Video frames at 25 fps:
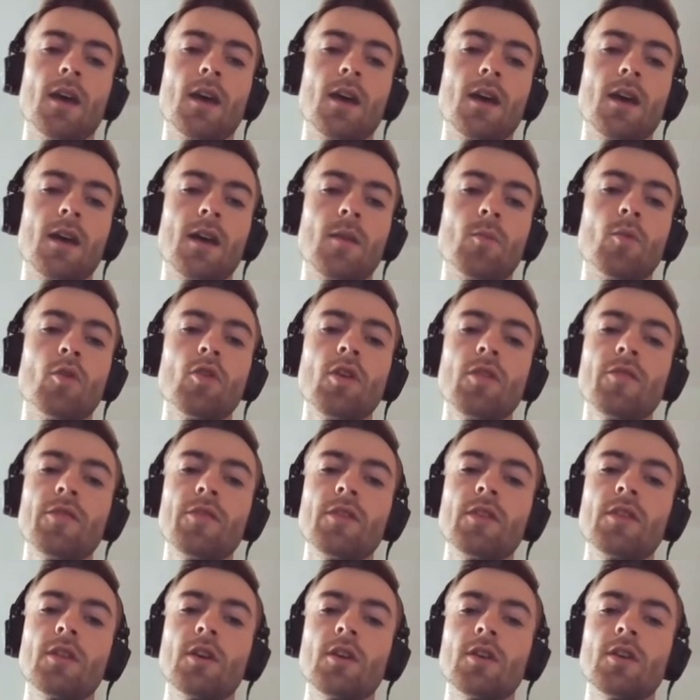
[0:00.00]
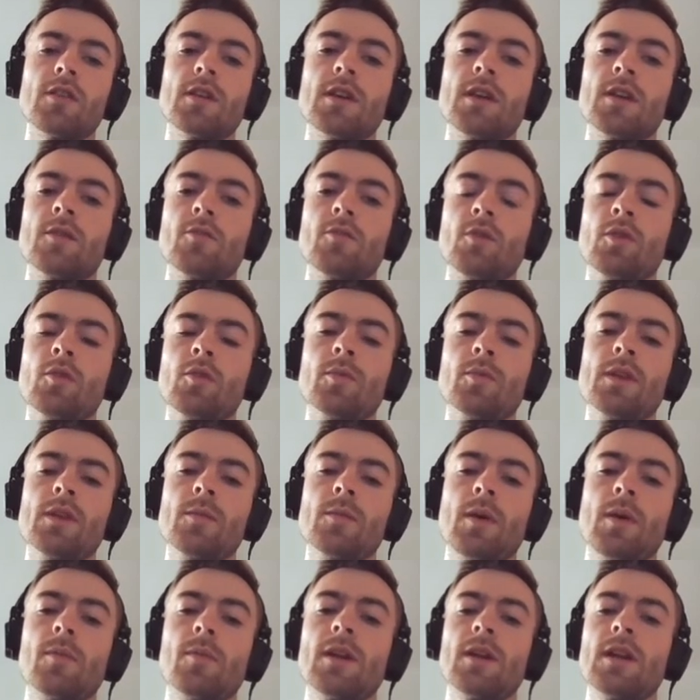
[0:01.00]
More often than not, it will be
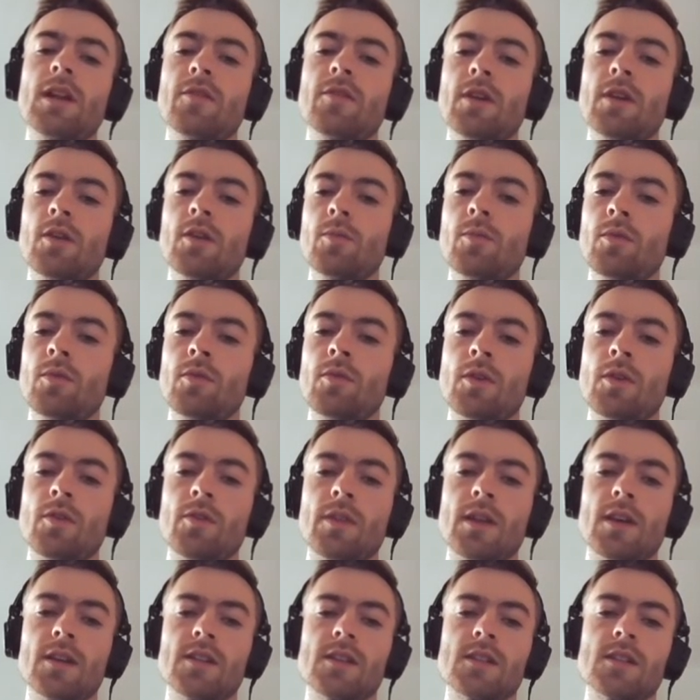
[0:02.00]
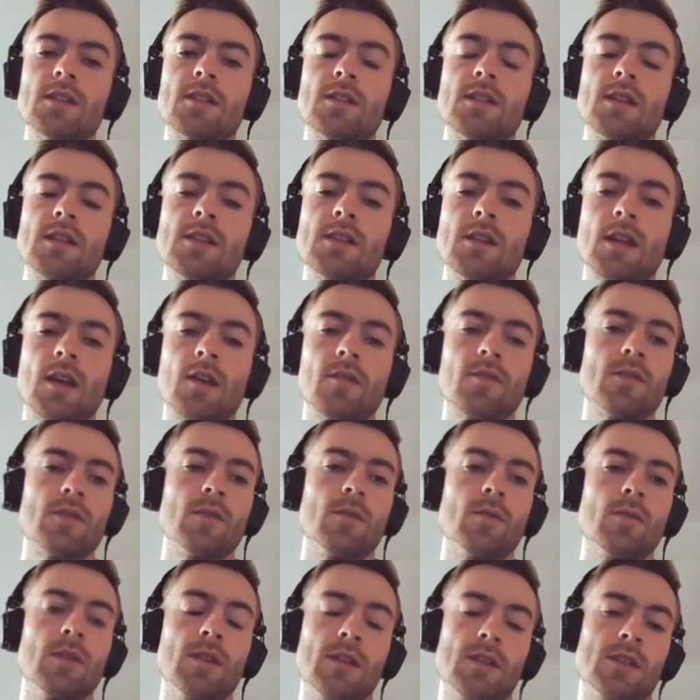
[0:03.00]
publicly available, though
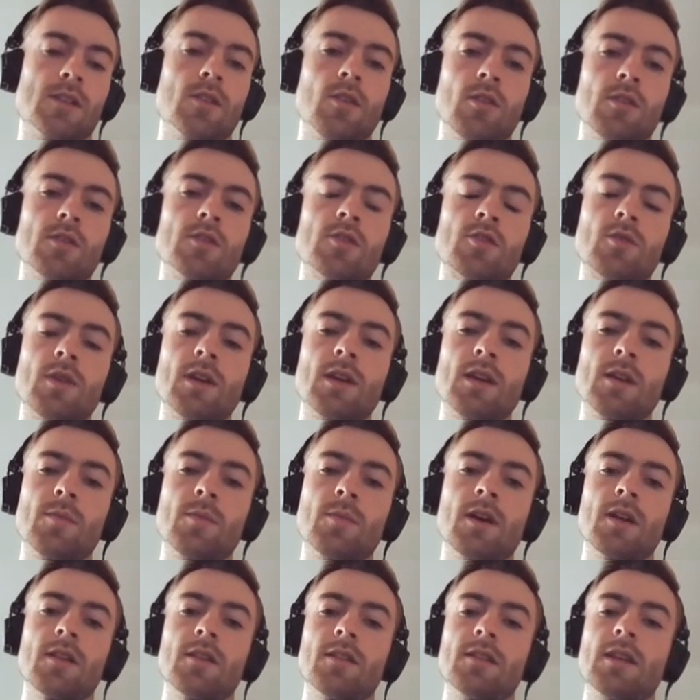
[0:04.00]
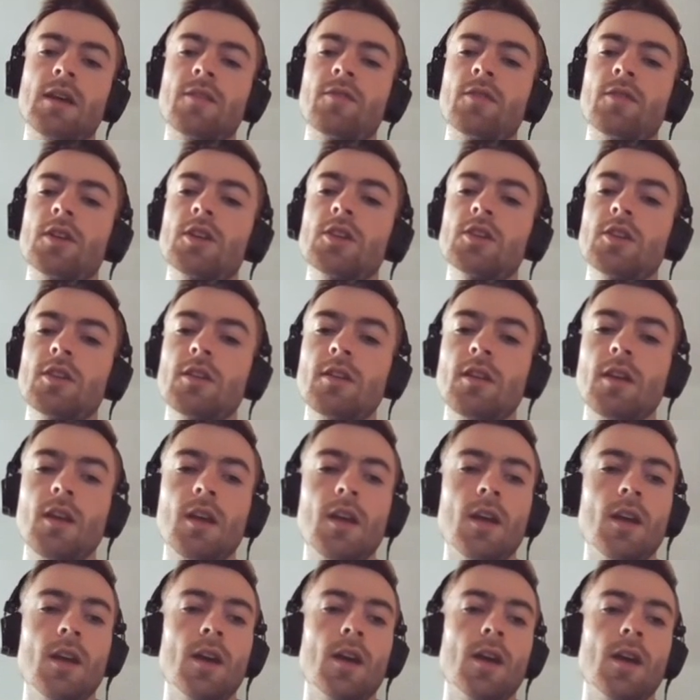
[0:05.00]
it's not strictly part of the definition.
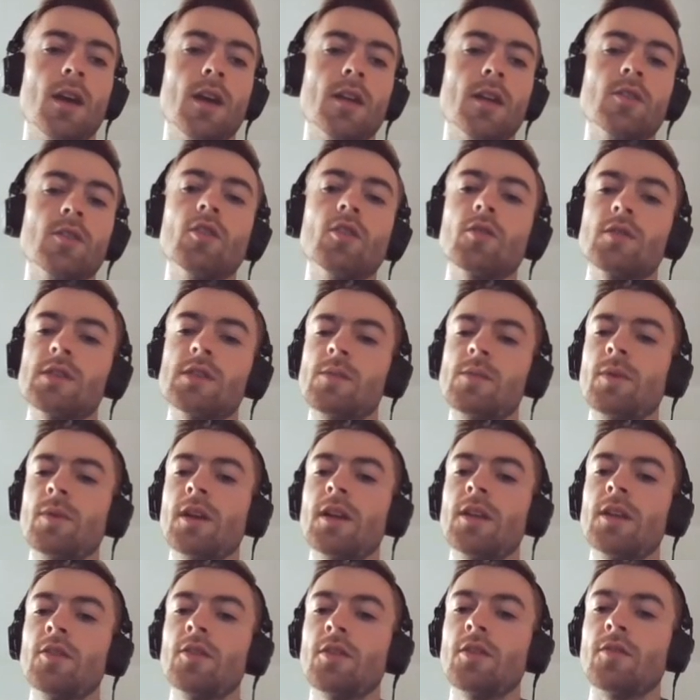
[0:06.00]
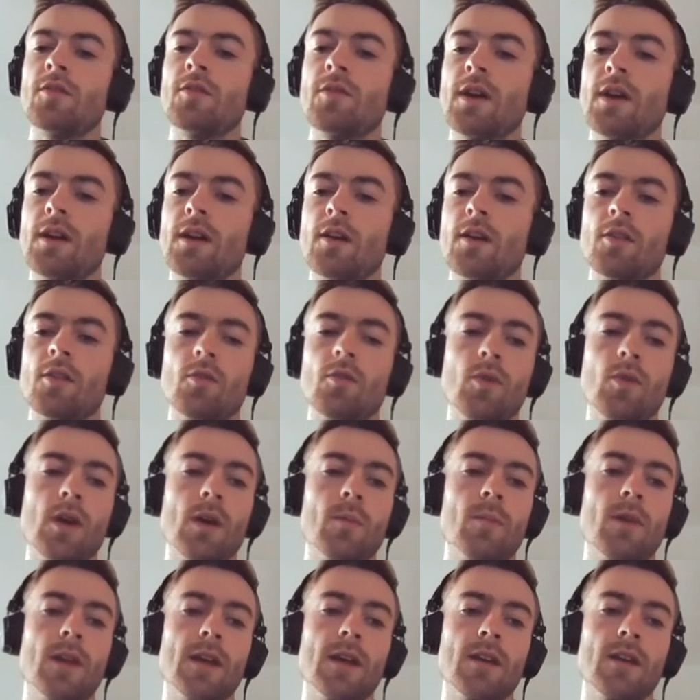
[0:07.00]
And typically you can find it on the
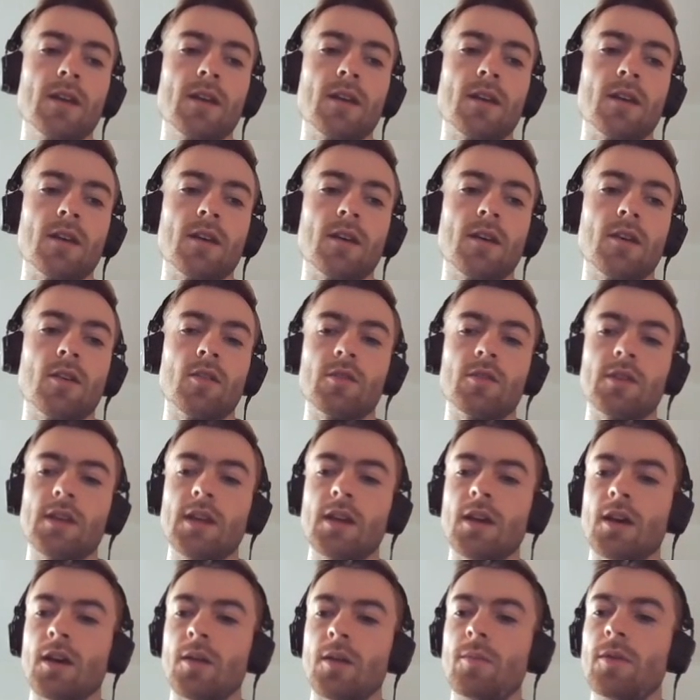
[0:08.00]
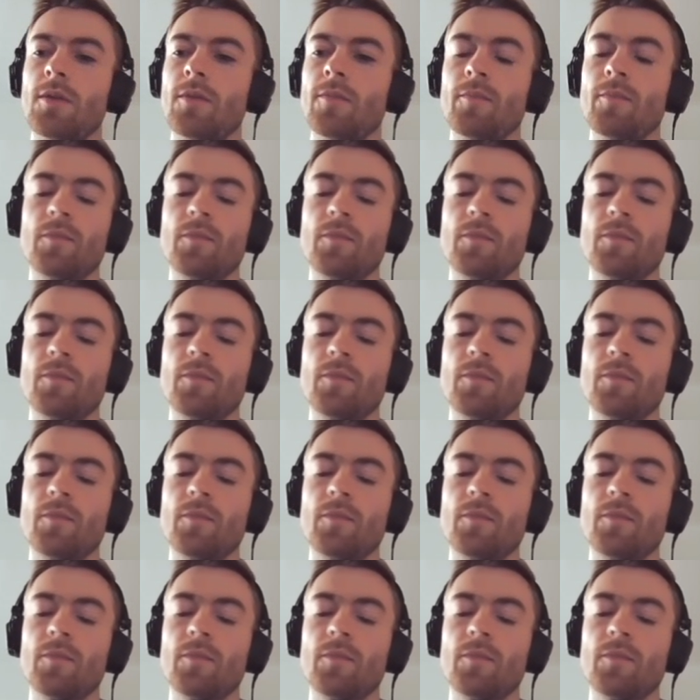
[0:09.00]
web, like on GitHub.